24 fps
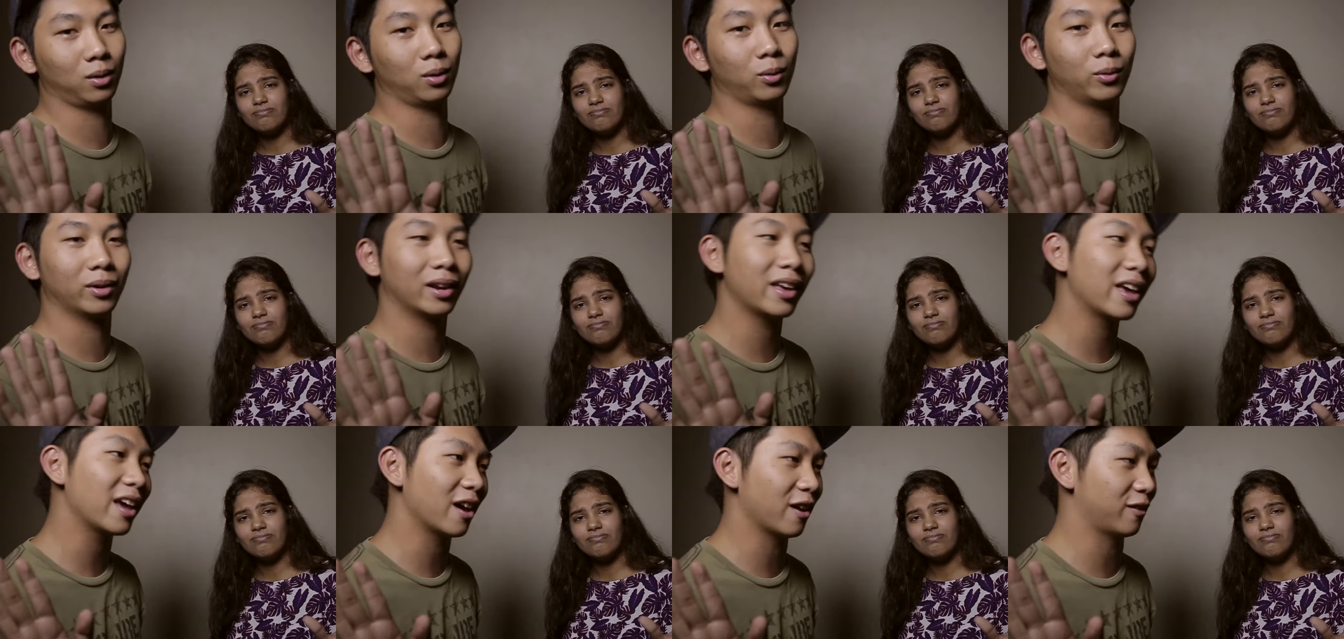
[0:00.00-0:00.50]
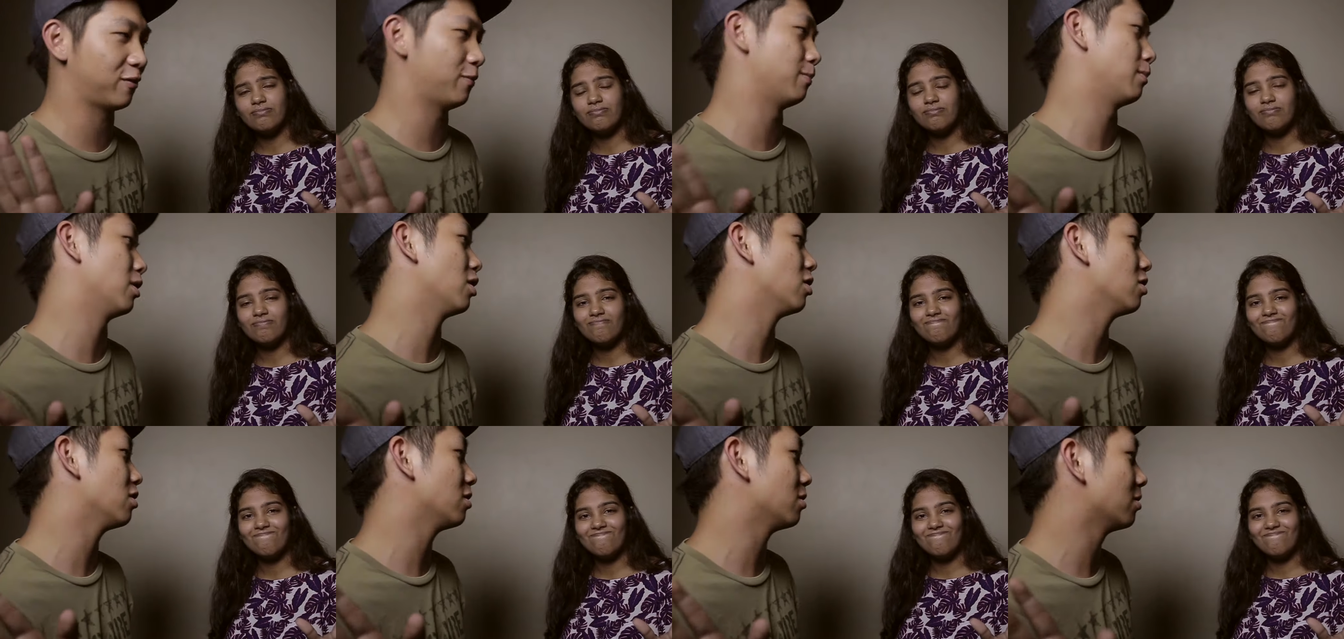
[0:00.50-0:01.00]
Speaker 1: whatever,
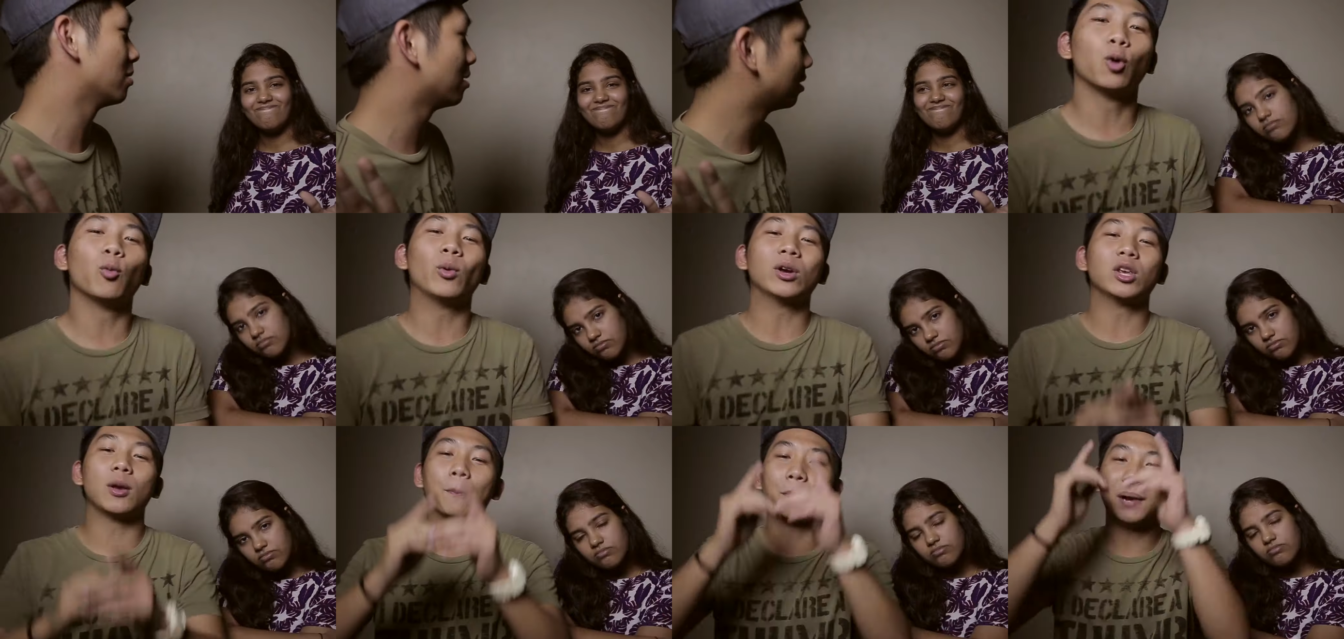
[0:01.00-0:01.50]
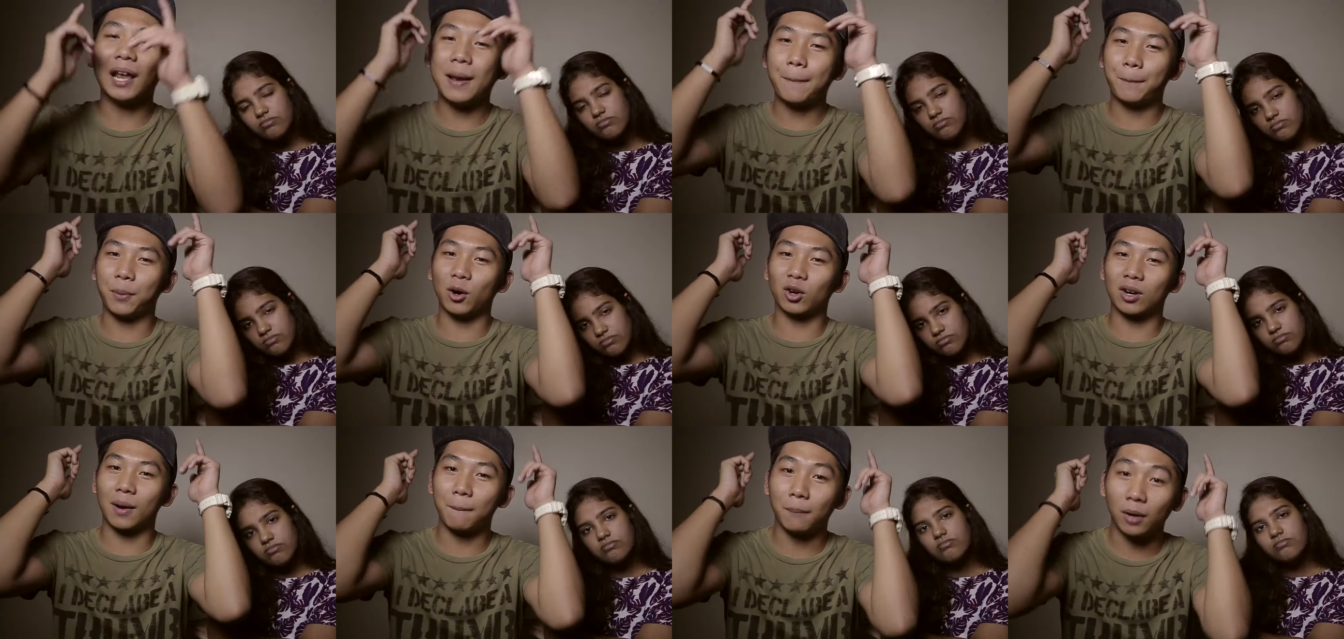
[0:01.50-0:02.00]
bro. So when you play
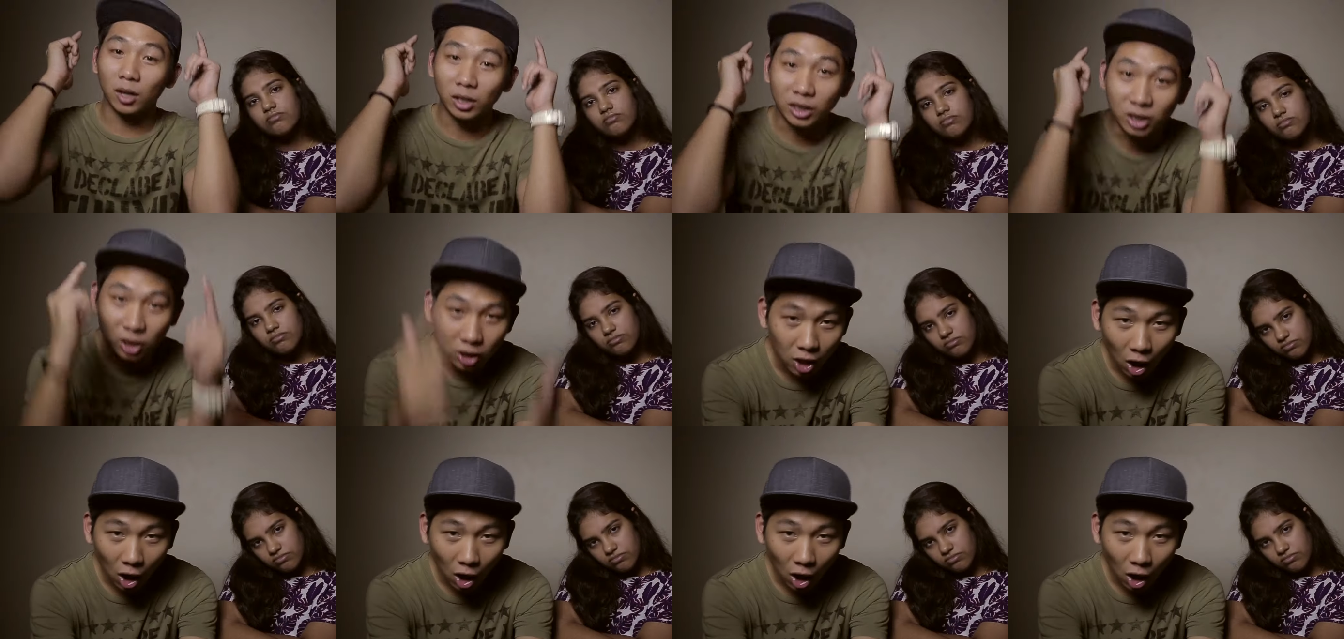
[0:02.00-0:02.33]
Pokemon